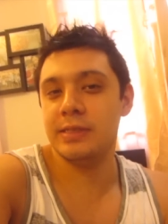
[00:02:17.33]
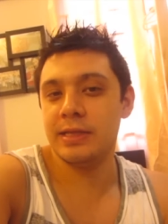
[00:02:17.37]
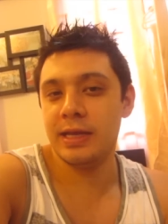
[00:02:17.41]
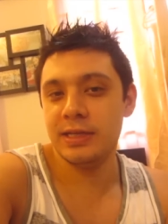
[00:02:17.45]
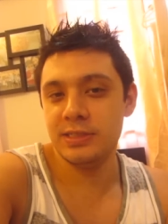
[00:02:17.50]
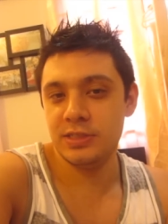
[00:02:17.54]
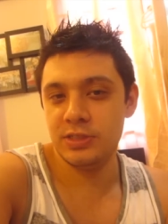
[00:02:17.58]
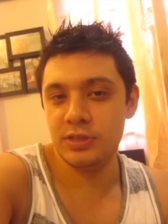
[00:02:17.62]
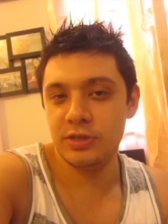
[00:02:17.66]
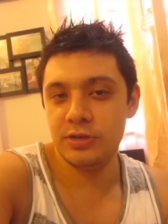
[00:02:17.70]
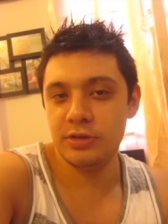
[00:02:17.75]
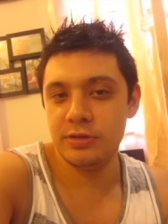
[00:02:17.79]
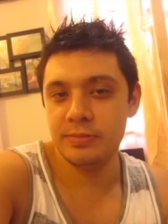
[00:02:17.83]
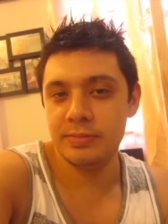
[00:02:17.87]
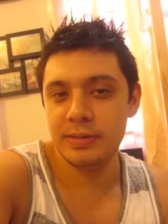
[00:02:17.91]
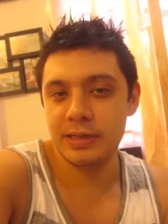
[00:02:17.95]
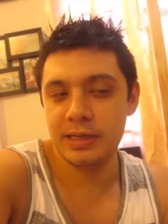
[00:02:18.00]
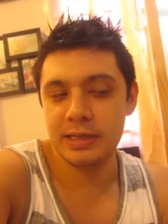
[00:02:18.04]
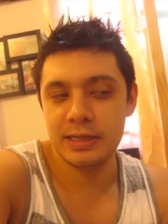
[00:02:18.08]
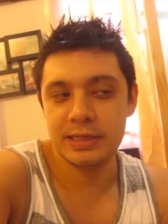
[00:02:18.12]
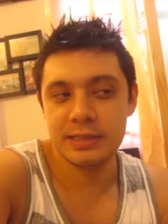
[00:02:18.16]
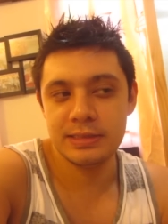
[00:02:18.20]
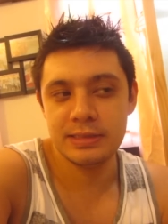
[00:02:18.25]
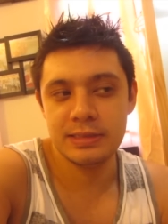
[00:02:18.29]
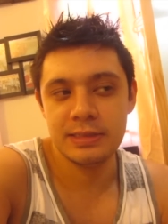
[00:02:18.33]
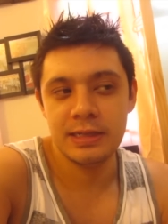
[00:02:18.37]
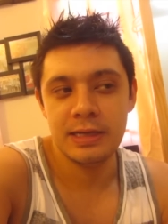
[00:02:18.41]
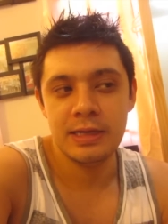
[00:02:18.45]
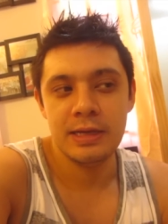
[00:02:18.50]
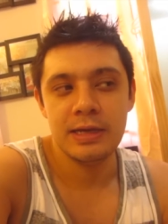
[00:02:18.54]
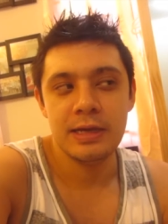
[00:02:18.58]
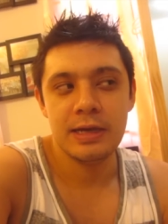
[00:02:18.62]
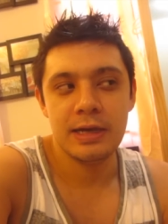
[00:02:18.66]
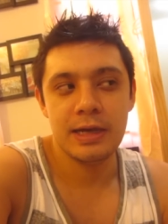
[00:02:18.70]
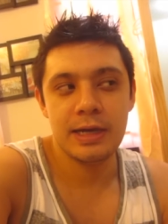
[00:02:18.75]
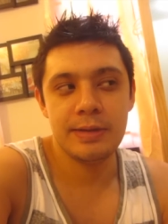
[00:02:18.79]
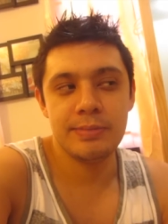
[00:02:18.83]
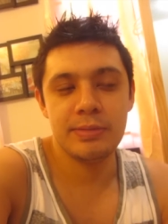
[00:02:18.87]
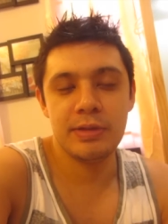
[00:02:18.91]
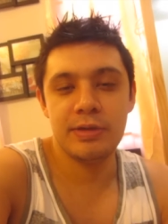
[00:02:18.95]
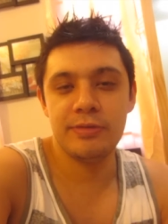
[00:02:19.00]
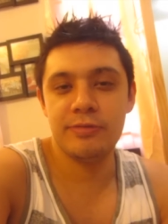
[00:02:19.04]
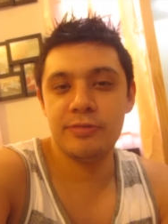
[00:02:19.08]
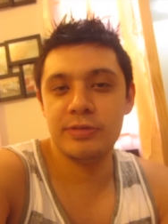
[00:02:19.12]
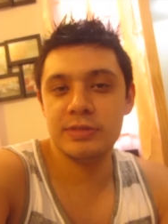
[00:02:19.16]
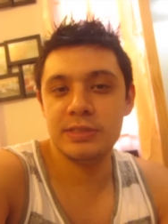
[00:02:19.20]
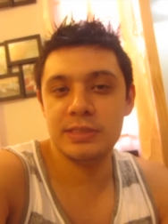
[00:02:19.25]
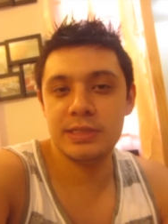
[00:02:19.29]
Not sure because um,
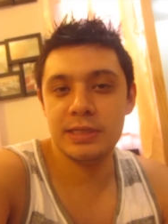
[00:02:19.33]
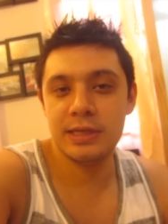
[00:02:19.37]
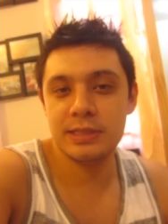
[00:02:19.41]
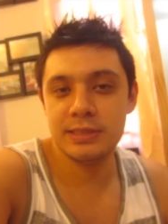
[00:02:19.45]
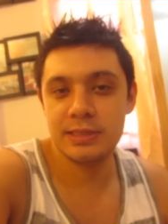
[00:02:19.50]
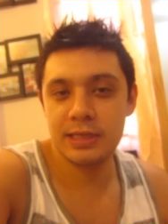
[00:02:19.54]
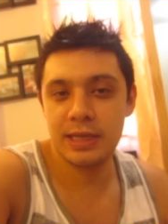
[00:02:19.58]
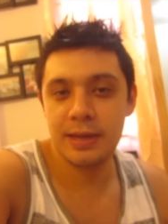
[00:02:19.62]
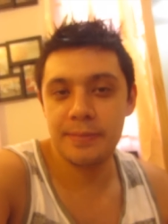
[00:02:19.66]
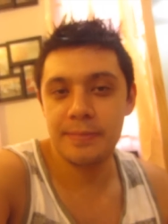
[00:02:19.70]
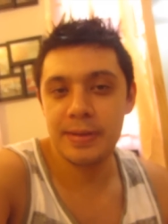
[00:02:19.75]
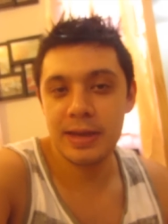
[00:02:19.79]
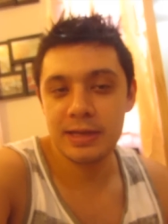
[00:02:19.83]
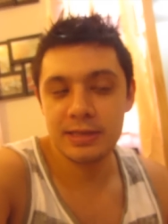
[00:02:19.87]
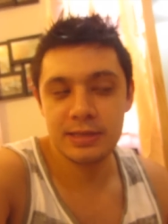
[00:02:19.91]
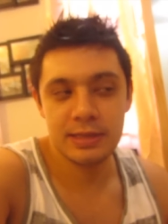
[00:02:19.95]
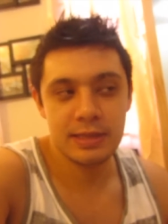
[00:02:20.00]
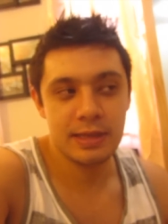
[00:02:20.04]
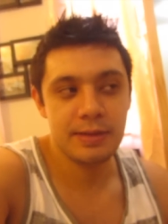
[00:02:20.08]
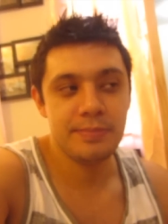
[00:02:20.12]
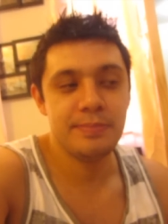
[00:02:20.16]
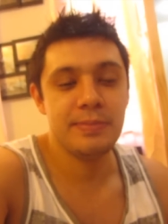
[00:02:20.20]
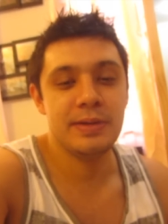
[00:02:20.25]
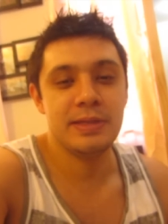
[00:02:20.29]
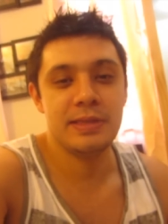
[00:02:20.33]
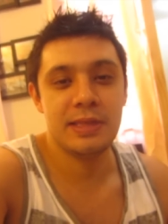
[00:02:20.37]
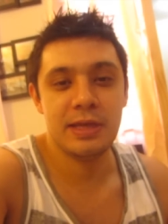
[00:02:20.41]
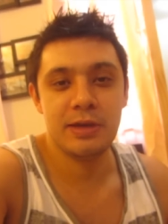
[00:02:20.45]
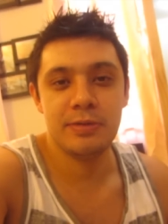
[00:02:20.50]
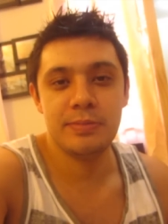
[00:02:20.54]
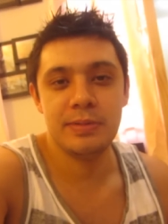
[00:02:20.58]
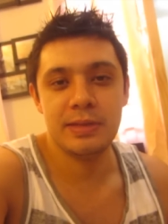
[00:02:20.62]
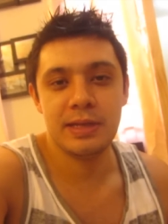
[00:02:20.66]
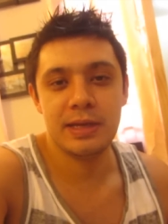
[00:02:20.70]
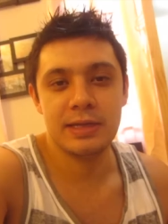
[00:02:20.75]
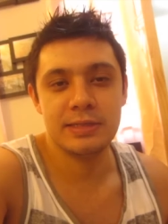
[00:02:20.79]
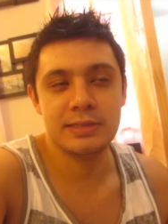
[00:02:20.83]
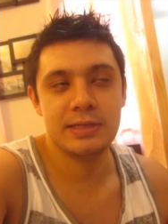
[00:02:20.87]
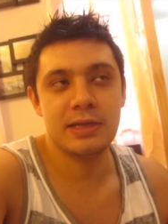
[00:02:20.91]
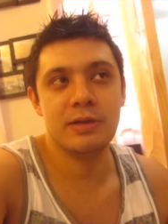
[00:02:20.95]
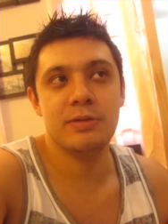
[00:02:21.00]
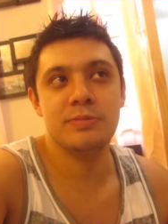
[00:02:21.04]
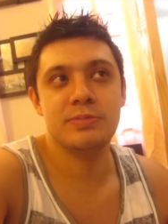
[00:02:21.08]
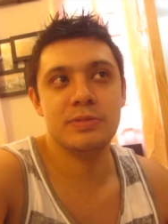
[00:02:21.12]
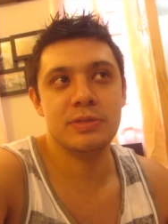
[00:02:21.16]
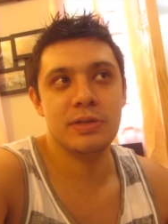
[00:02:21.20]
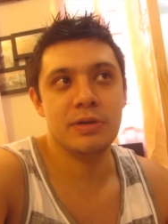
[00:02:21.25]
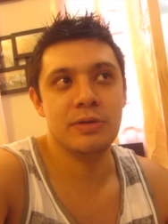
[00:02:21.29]
their friend still has to get back to them, but that'll be nice. I
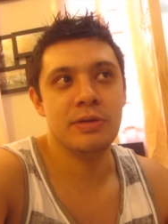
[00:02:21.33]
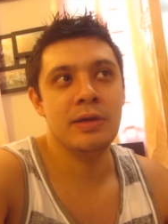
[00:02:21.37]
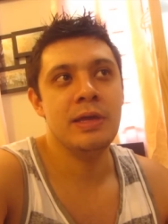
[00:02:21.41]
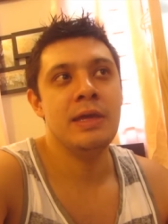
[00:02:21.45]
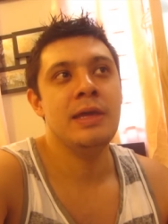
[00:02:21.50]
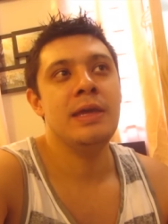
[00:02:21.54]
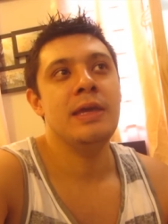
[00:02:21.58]
hope so.